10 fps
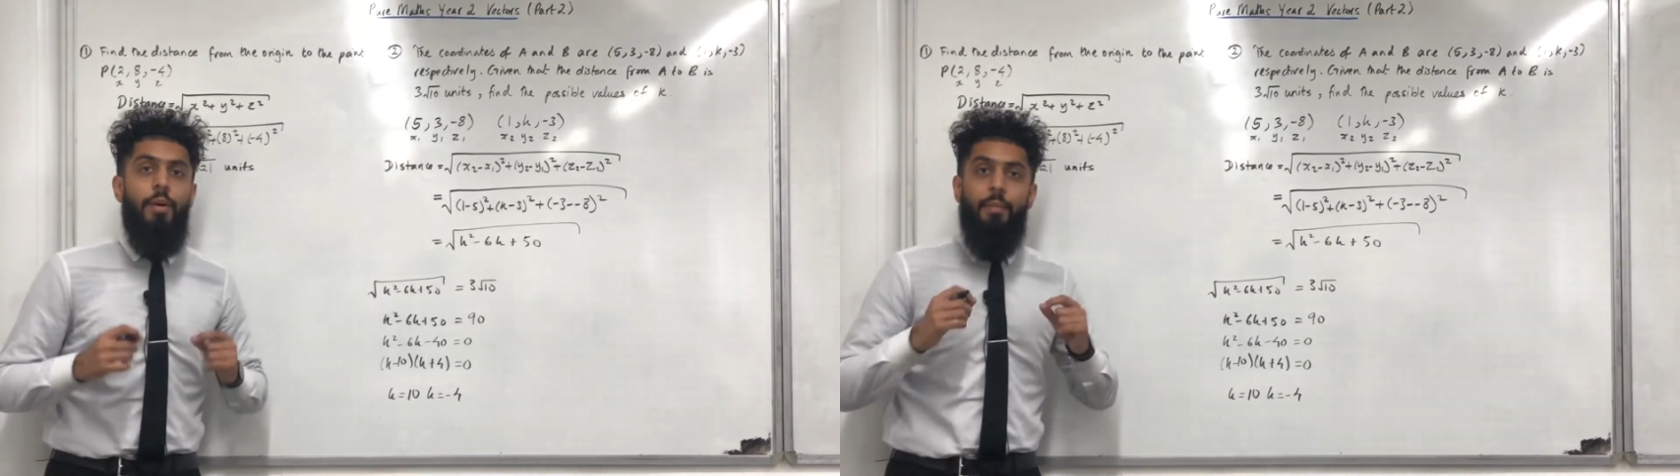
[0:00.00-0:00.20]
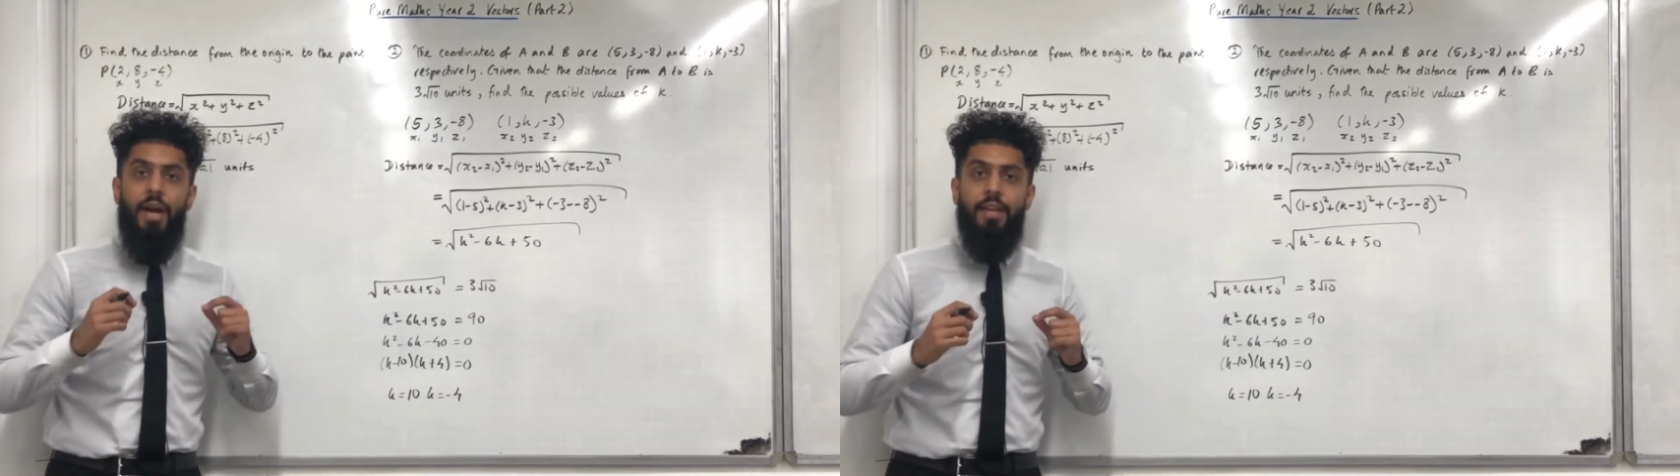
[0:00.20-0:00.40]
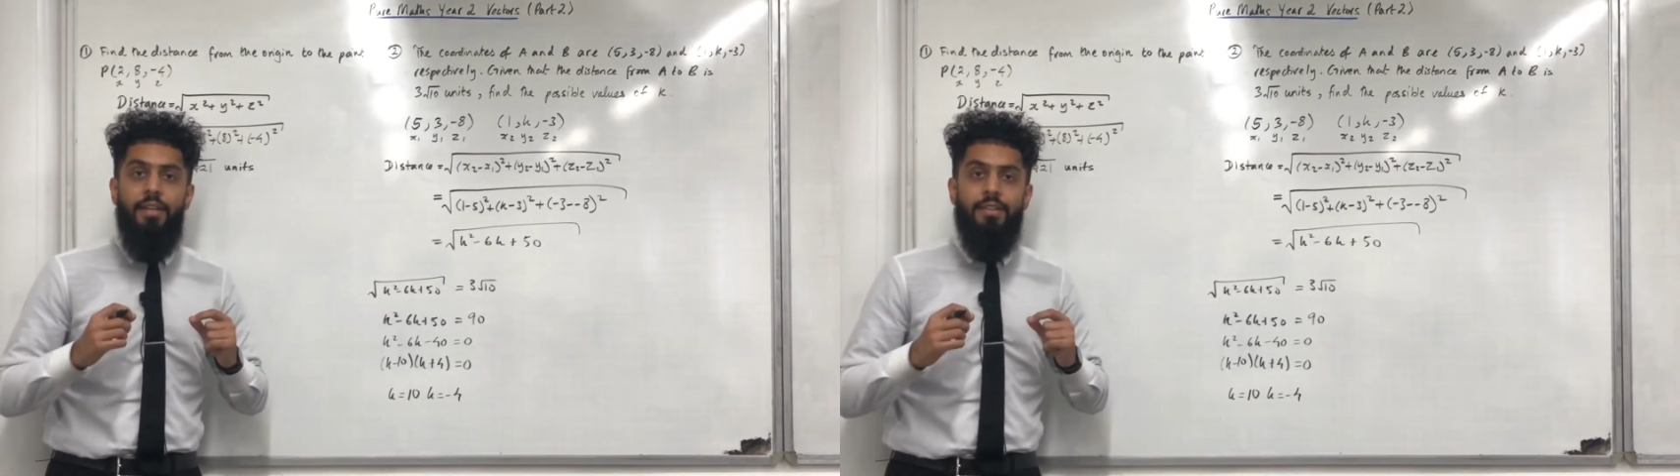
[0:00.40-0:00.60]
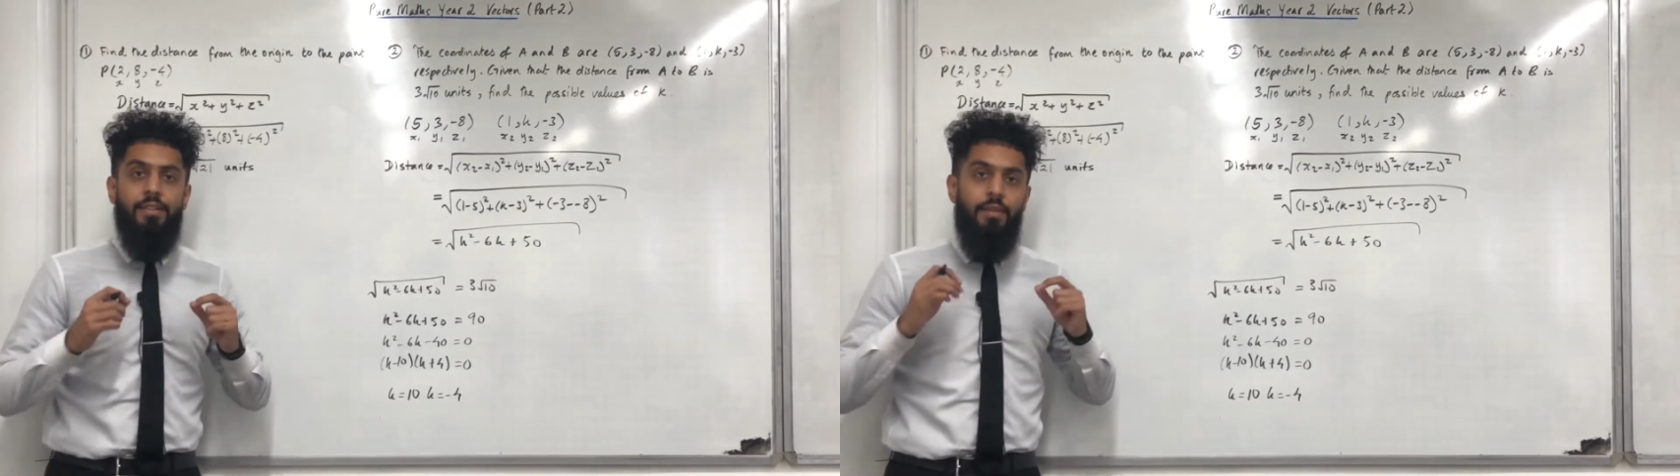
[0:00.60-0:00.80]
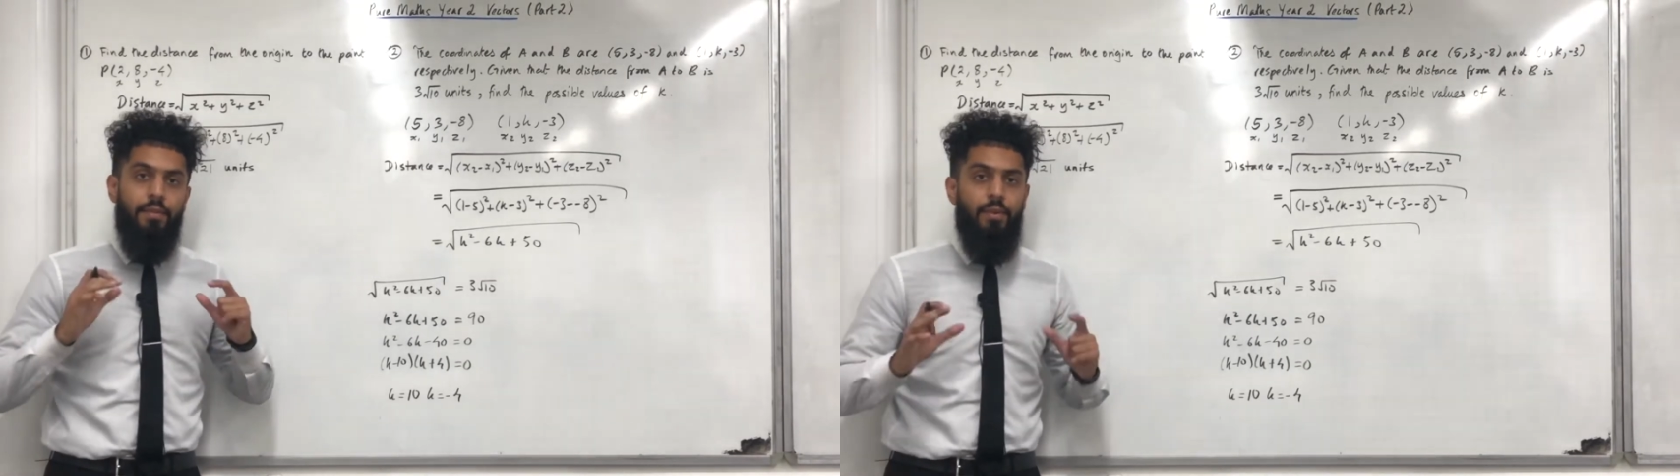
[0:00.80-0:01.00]
minus
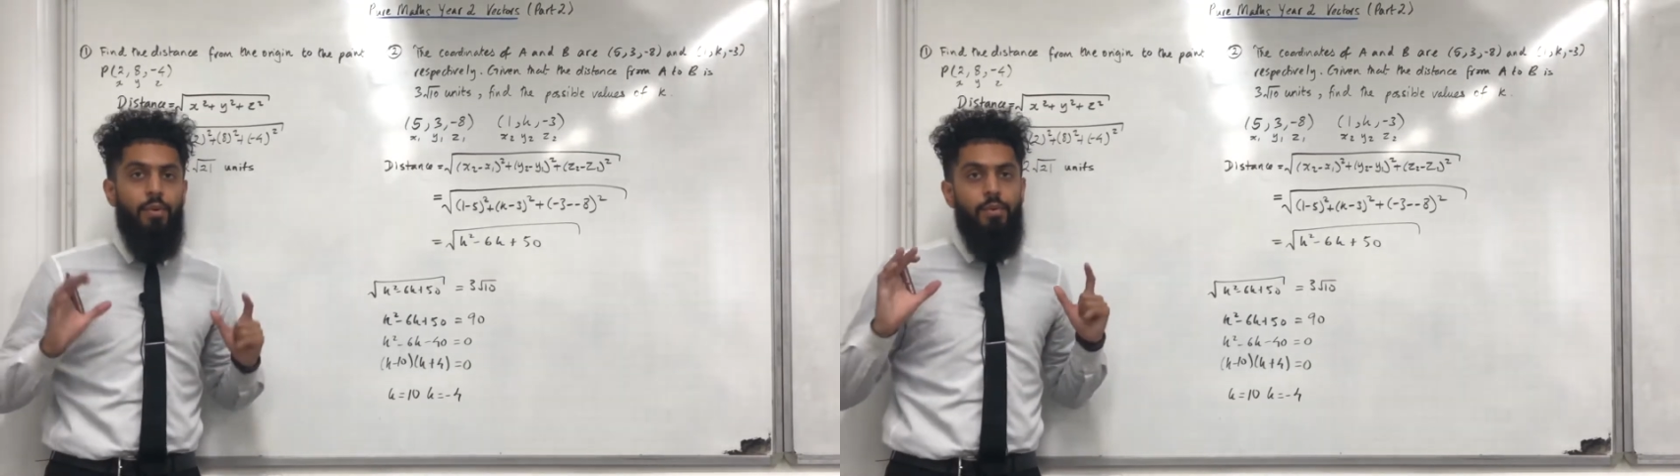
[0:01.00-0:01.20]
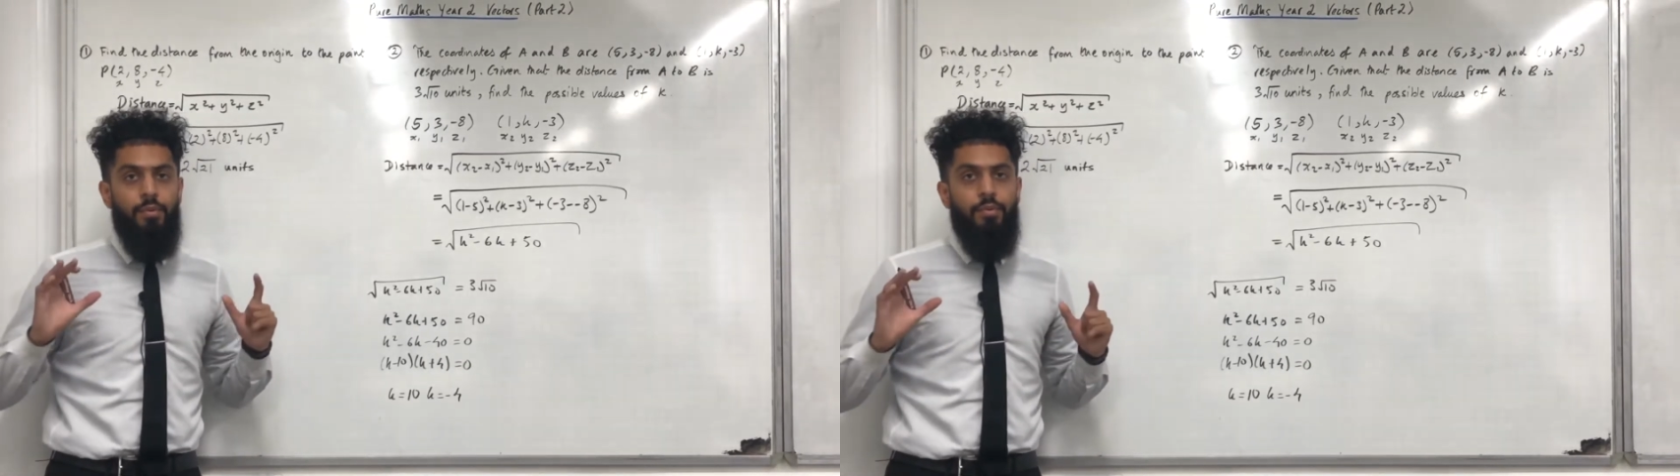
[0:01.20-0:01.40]
4.